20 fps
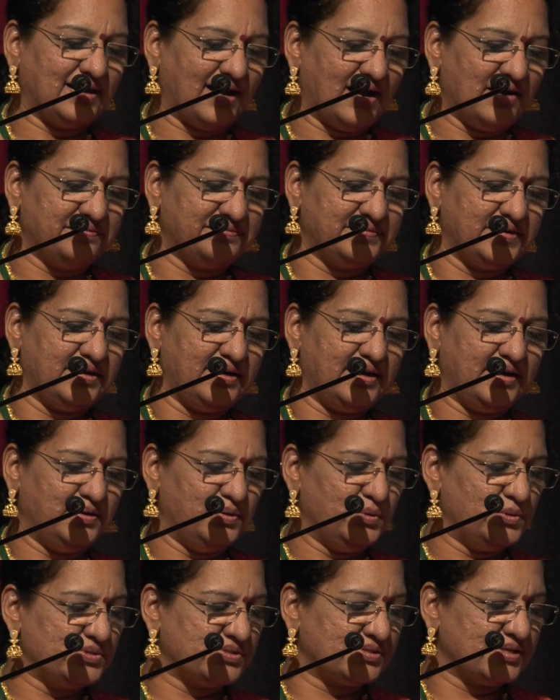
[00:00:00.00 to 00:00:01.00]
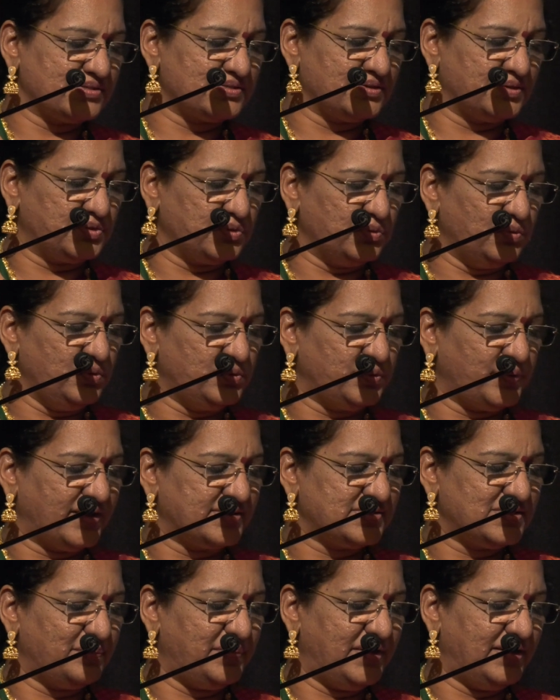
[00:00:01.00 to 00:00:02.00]
crafted and used as a tool to
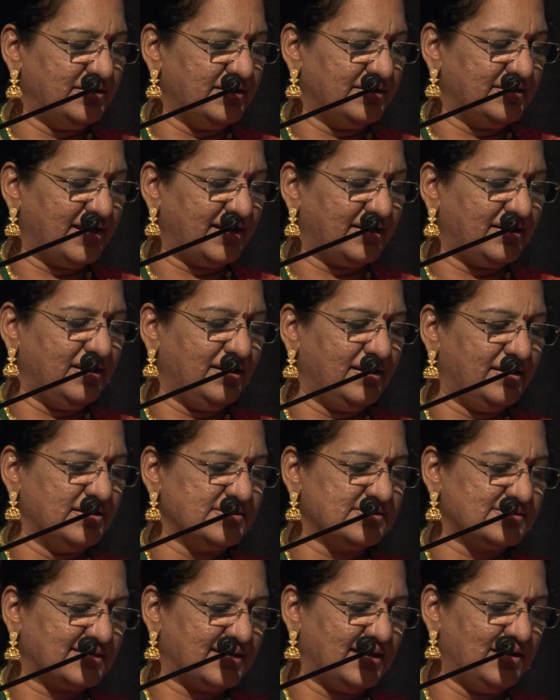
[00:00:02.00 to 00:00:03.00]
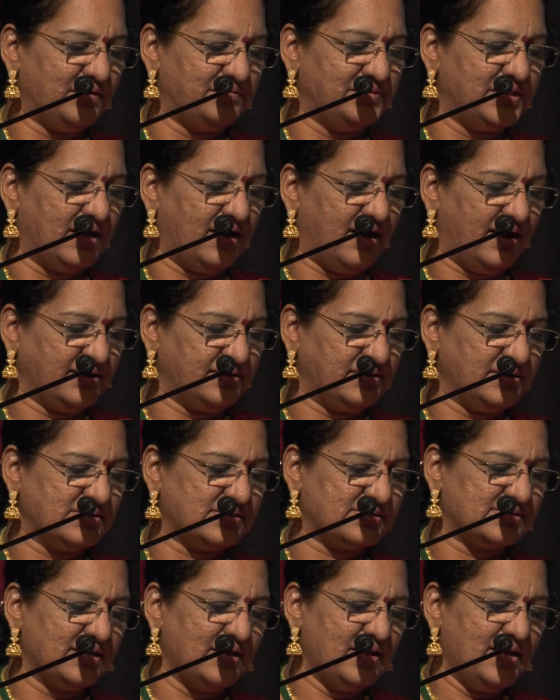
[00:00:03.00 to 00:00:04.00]
exhibit the technical skill of the
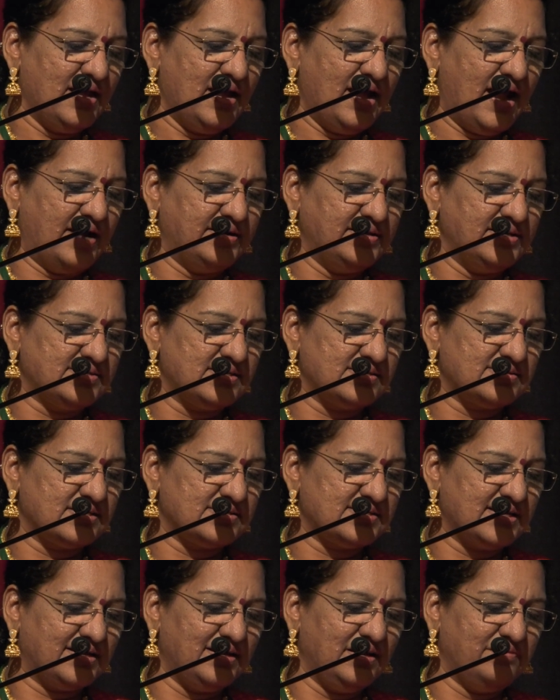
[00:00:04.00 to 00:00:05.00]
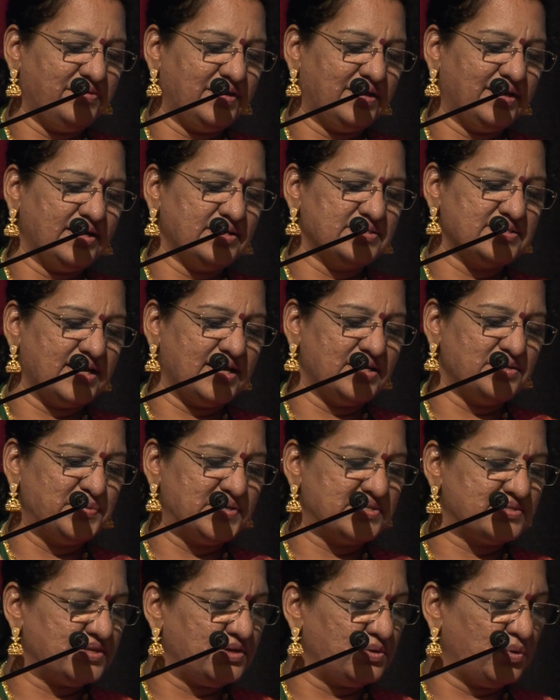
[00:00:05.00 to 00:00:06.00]
artist and this is a significant change we
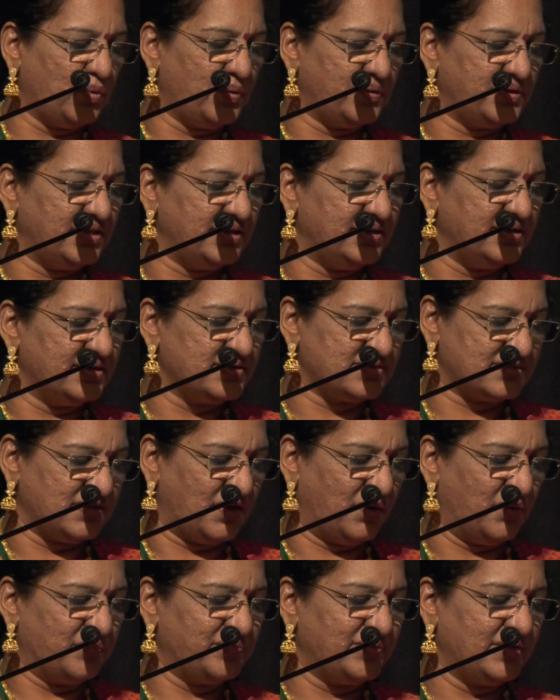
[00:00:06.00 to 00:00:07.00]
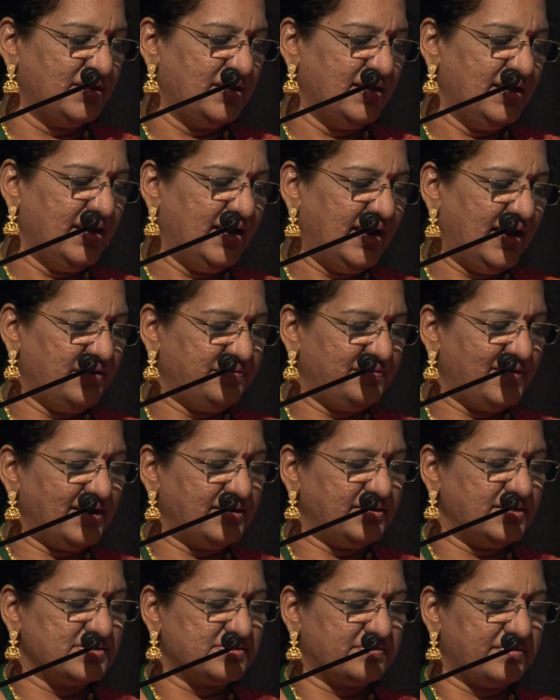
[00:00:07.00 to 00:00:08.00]
see over the years now. In
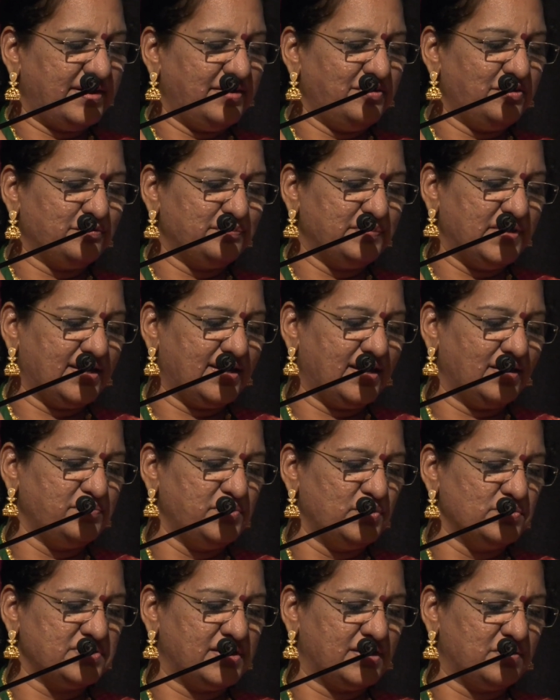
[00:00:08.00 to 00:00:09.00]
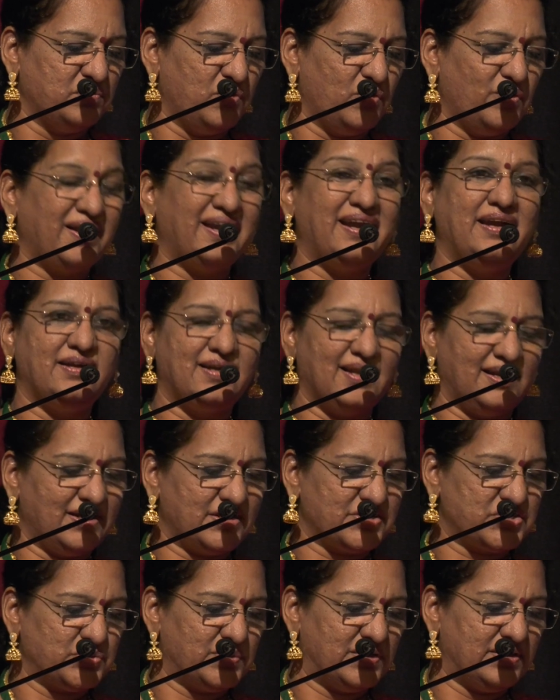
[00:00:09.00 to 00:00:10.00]
fact, this trend of making music more
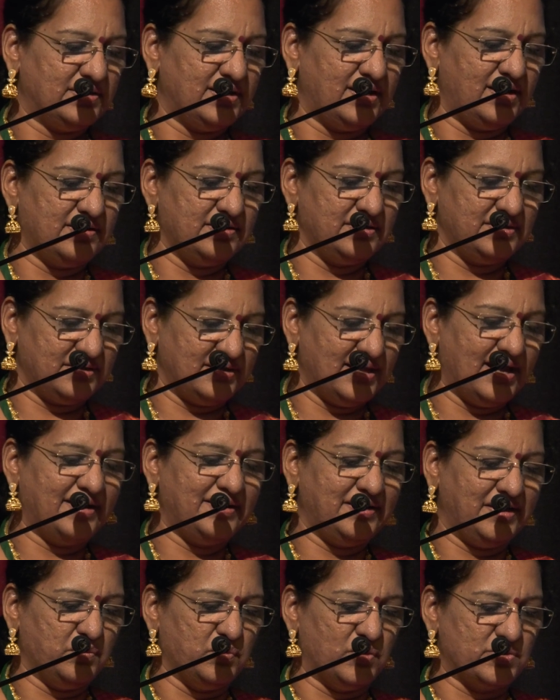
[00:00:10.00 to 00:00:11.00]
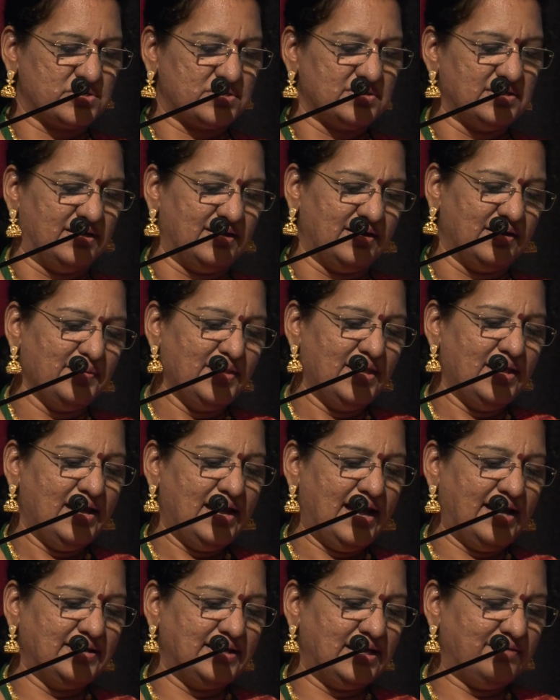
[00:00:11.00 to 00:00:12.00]
intellectual than, than devotional
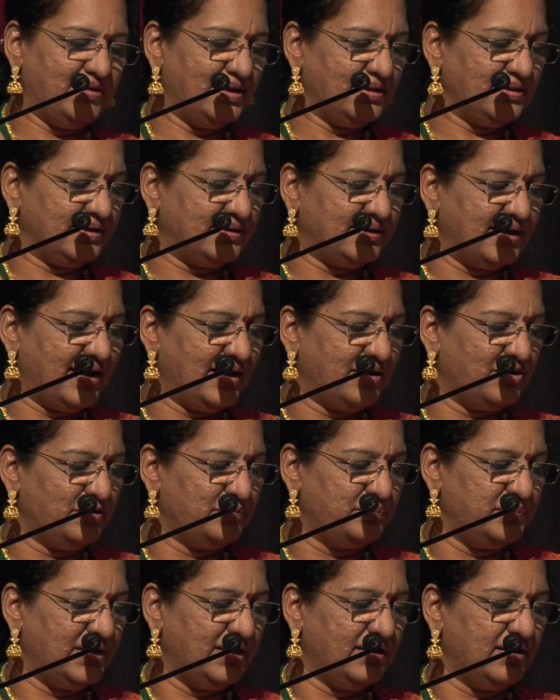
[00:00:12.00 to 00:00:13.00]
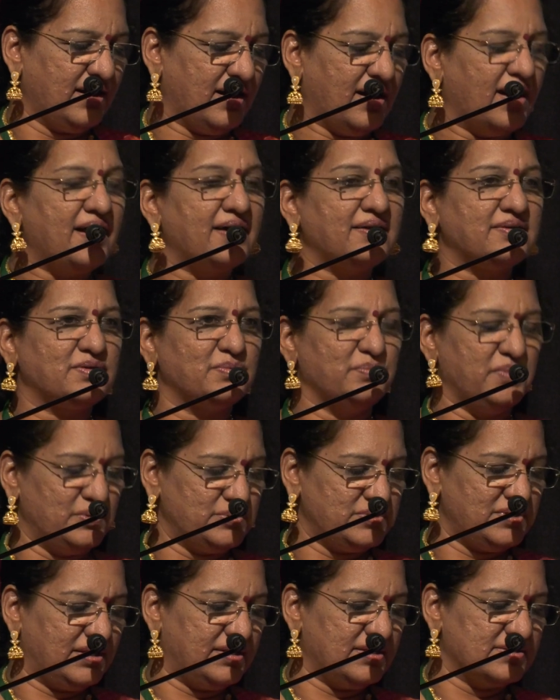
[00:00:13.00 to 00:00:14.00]
and giving the tag of being art
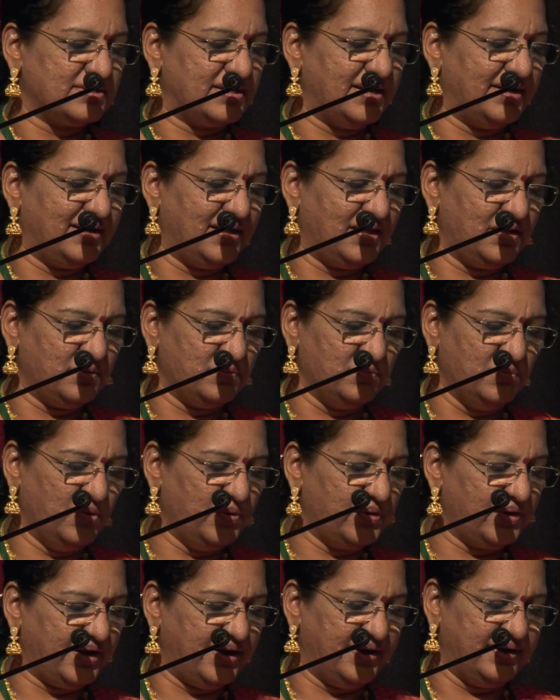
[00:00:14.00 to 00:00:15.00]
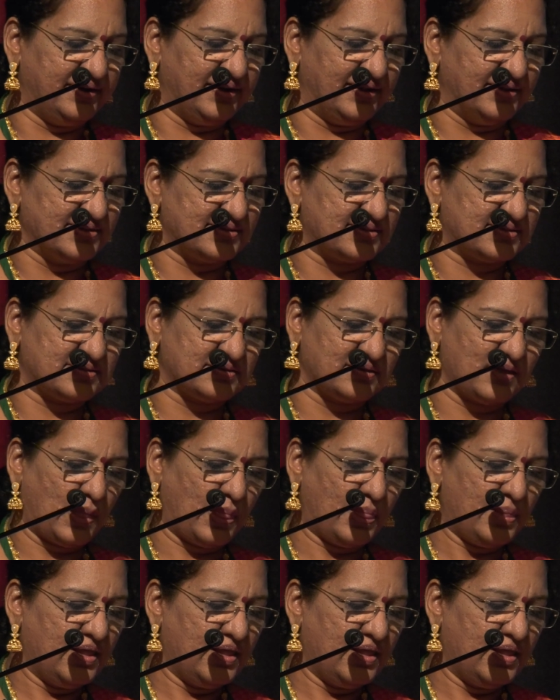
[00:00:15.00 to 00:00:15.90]
music is getting more intense.